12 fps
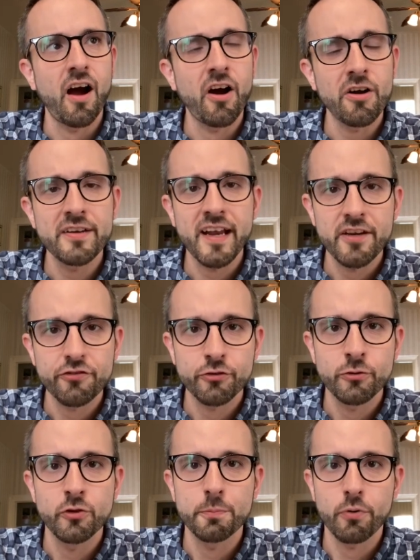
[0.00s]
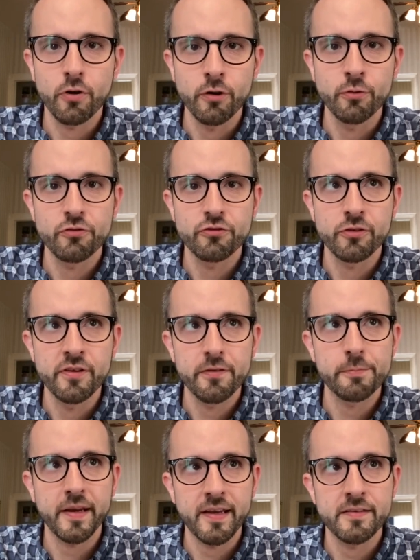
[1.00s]
Our national approach to
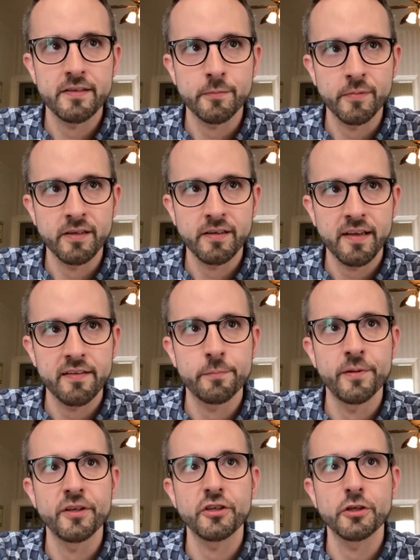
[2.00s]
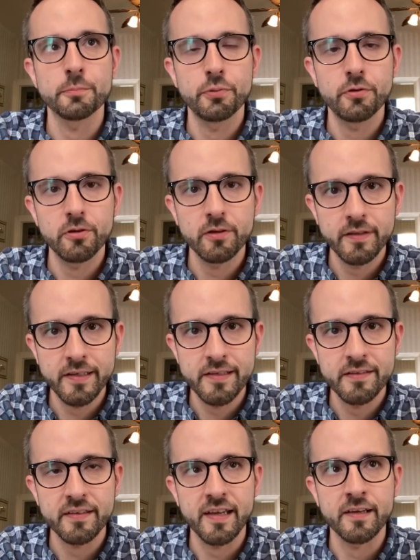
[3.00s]
this pandemic has been a
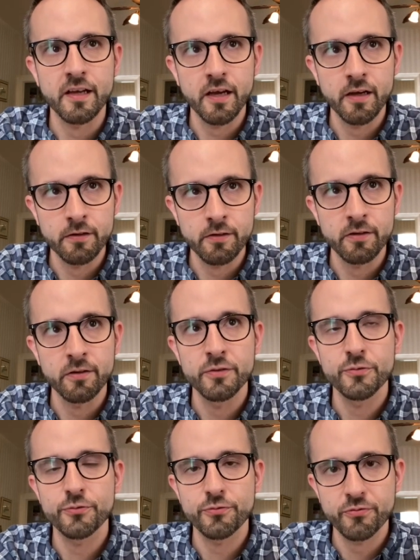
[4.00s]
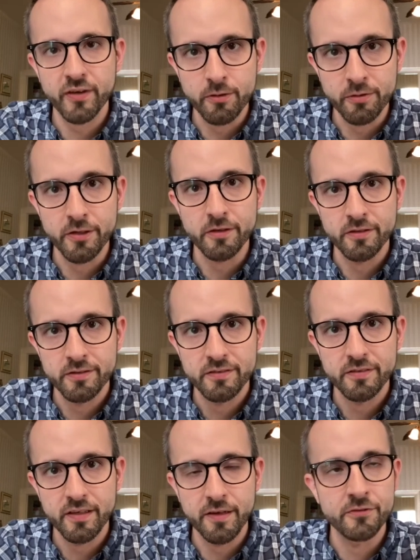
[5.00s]
complete and utter failure
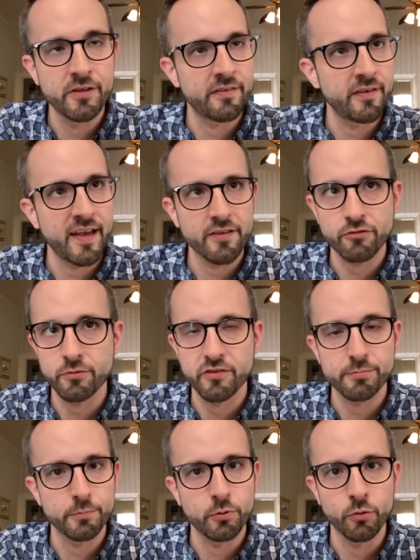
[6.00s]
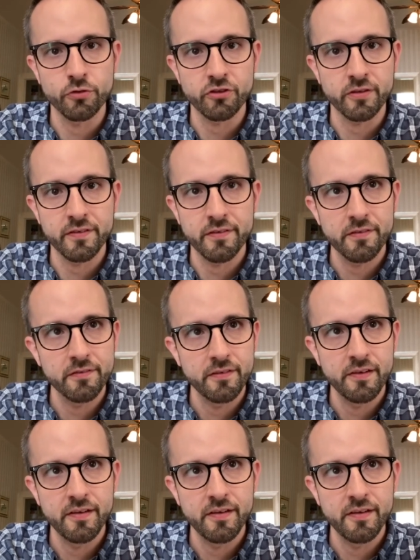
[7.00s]
of disastrous proportions.